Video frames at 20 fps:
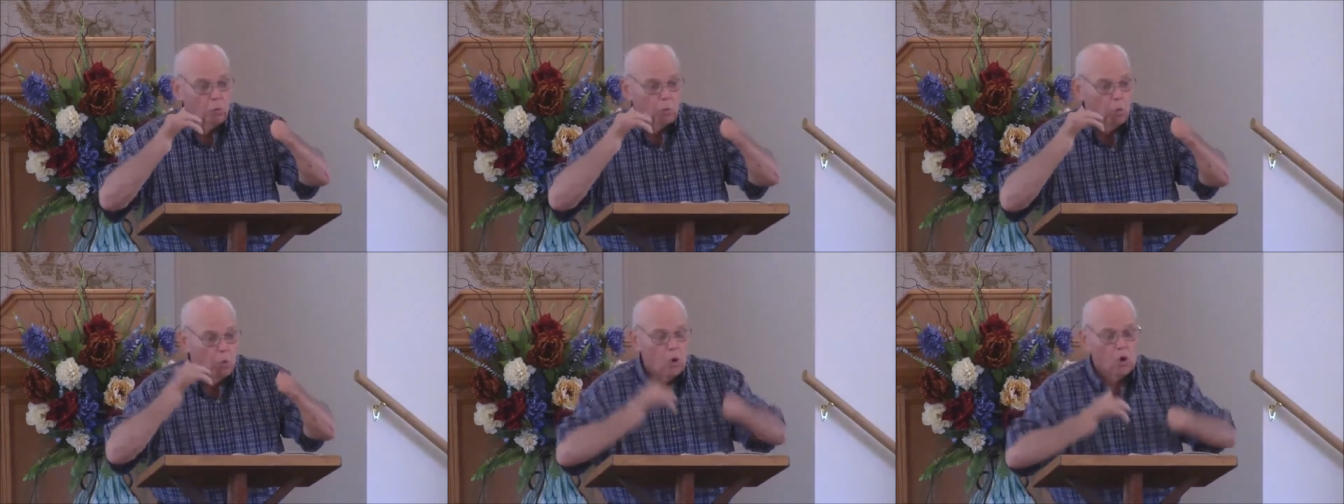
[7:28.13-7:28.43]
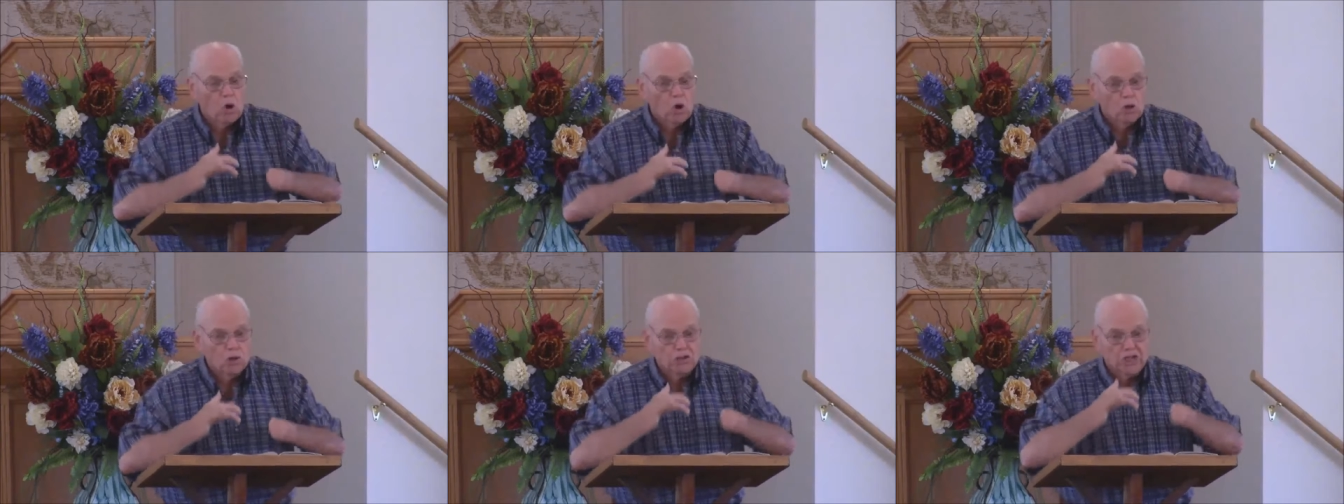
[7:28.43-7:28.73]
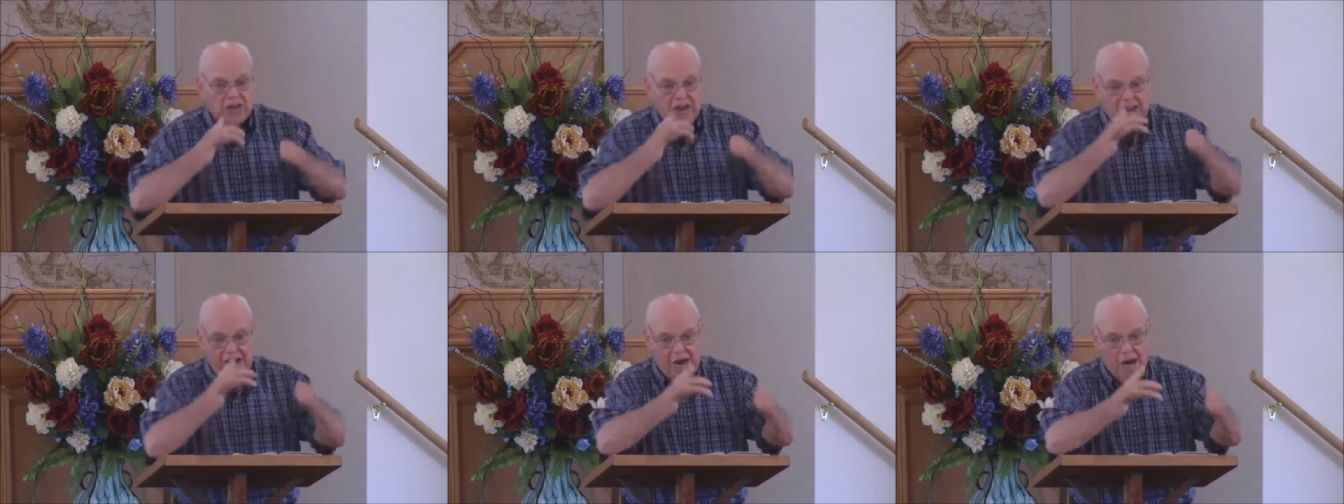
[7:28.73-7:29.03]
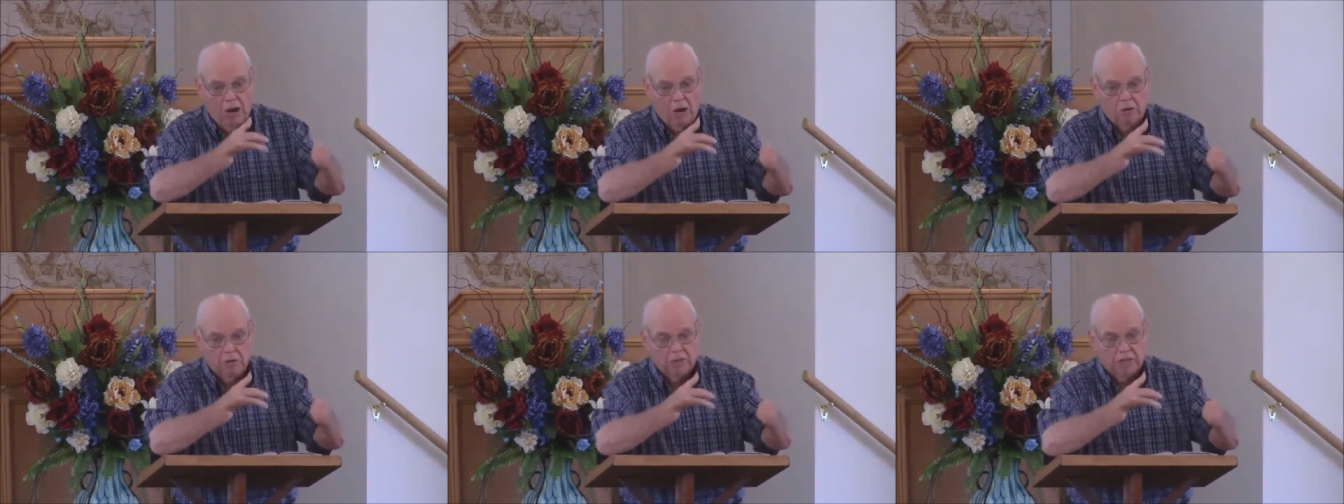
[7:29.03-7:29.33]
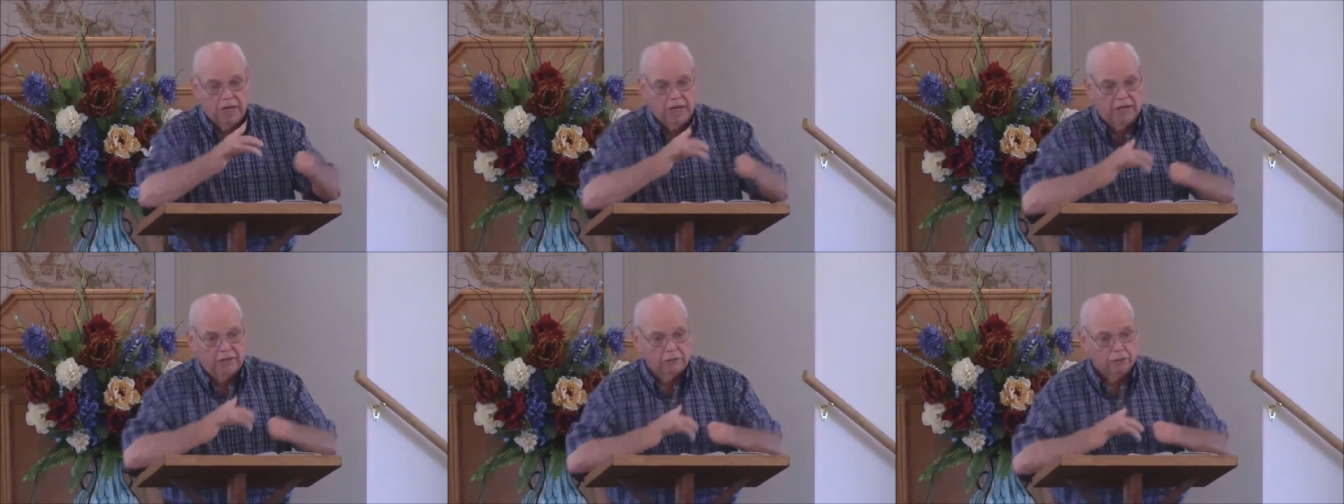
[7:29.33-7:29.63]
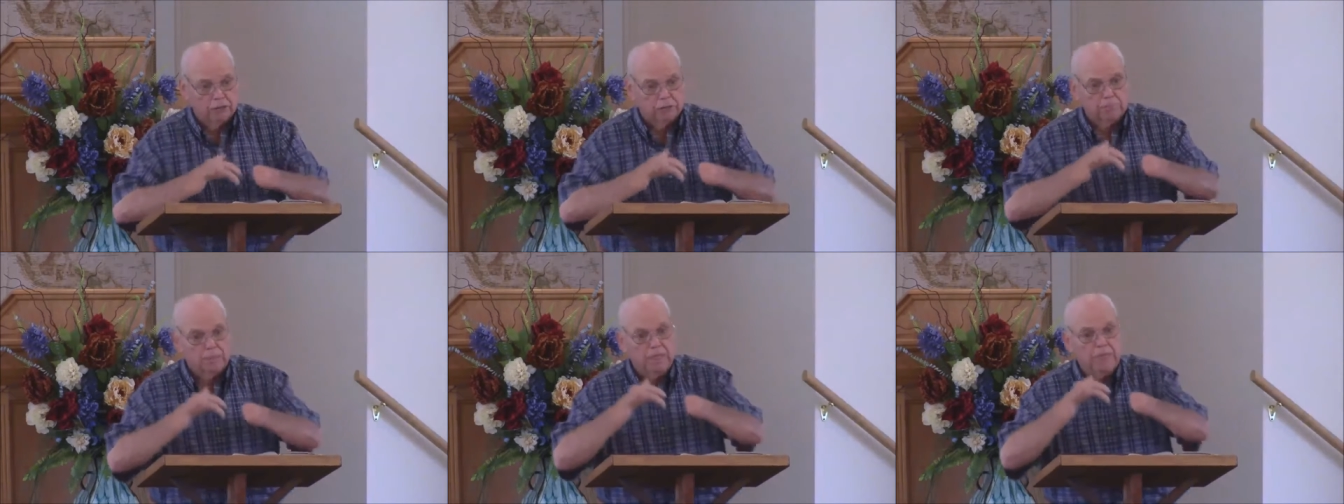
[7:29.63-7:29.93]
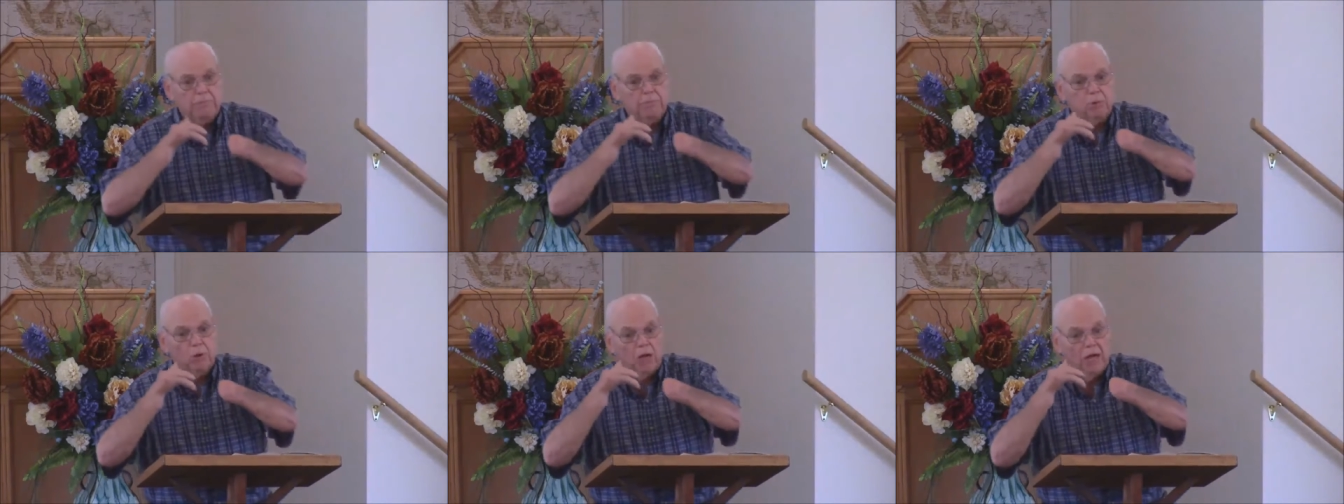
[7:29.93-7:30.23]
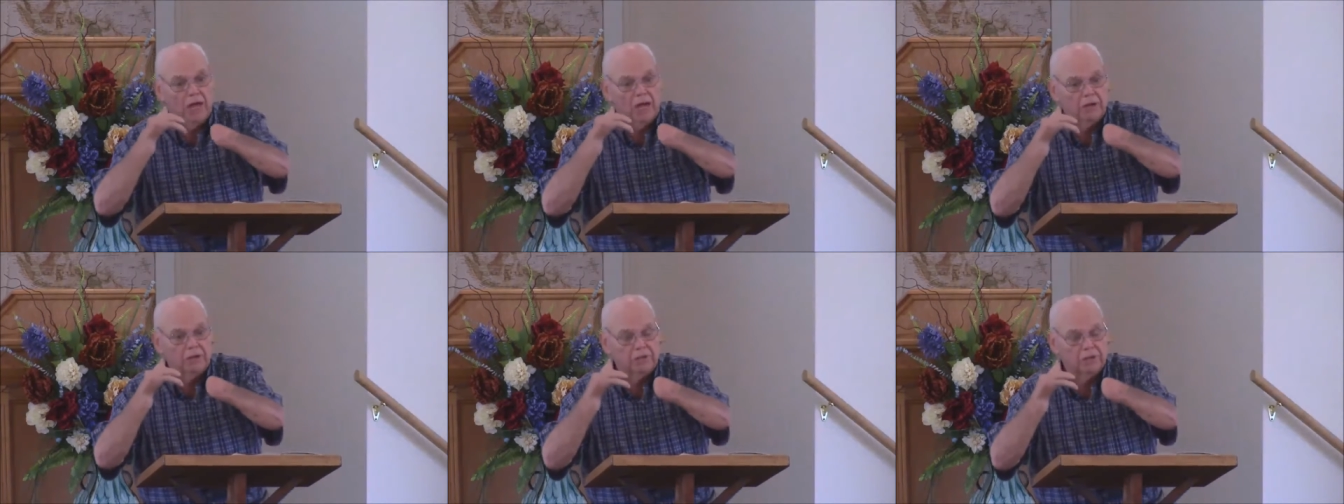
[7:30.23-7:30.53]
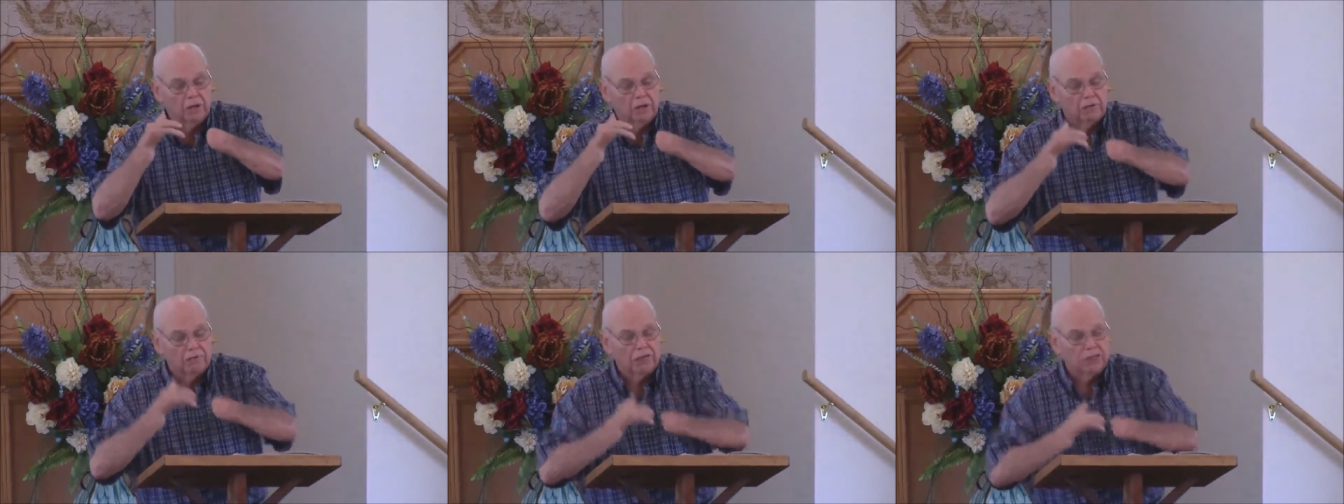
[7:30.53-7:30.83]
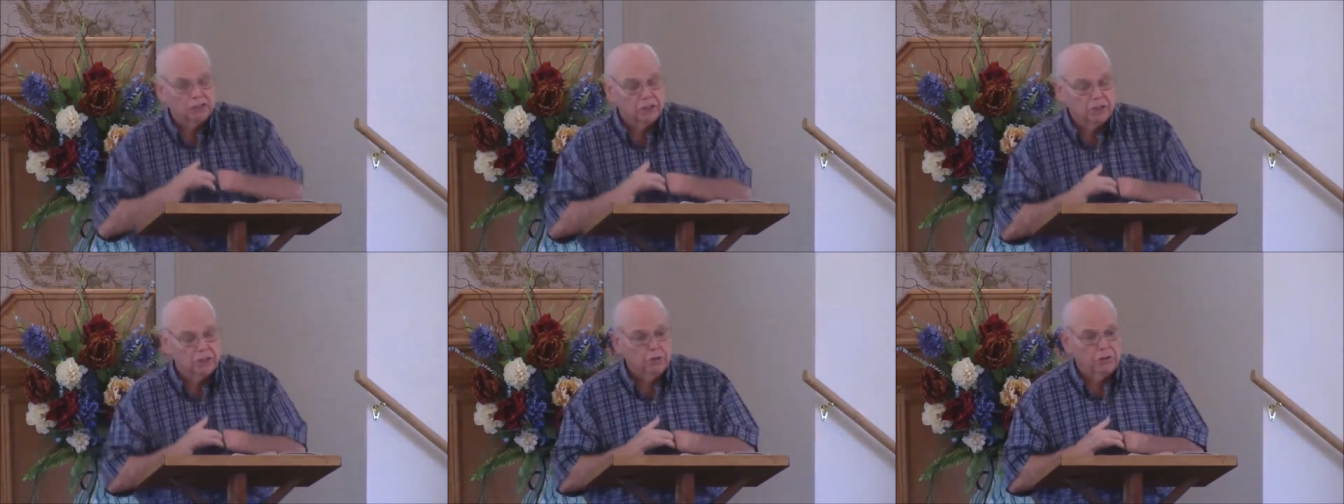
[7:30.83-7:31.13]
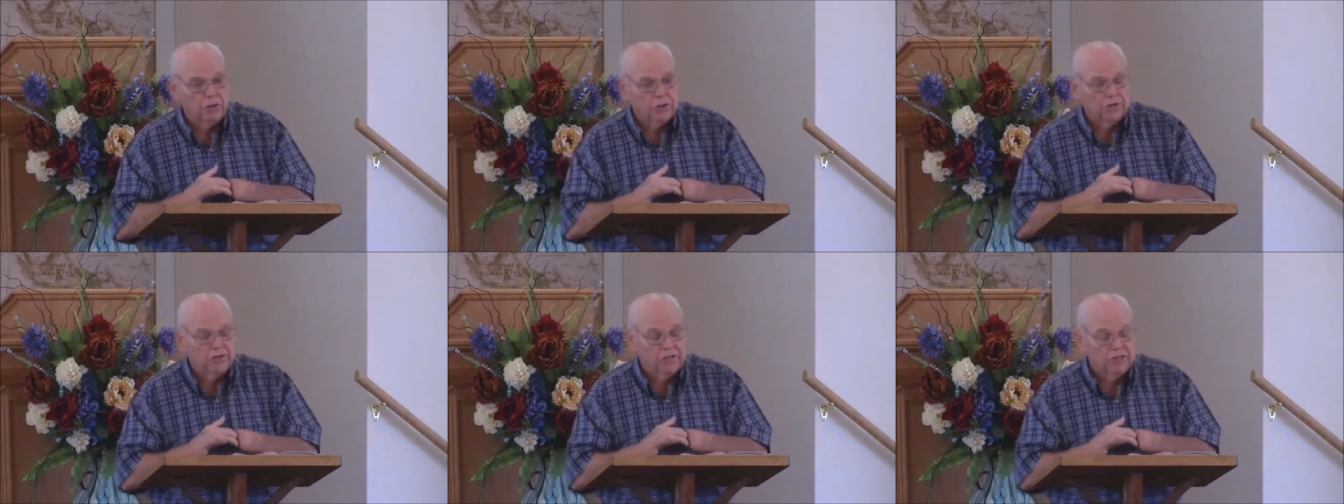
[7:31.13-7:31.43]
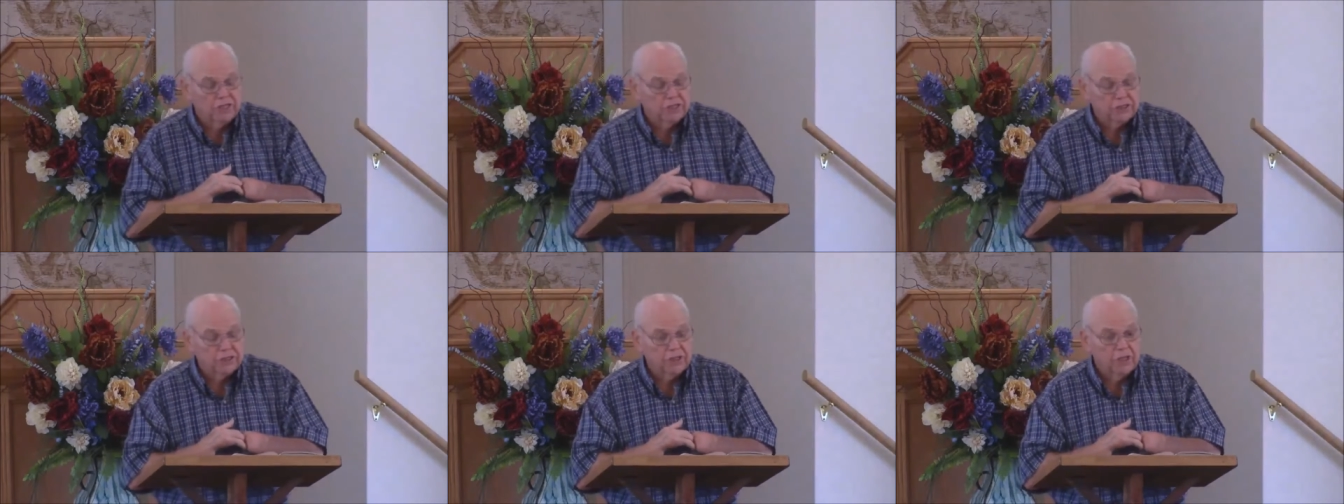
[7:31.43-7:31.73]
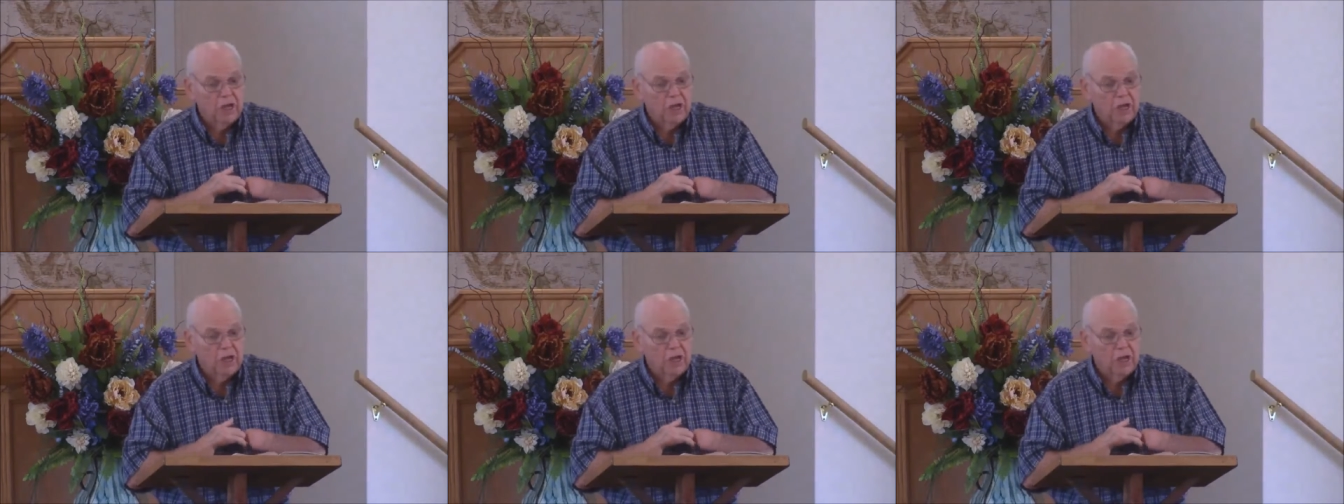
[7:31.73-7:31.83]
words out, and there's people out there that's hearing this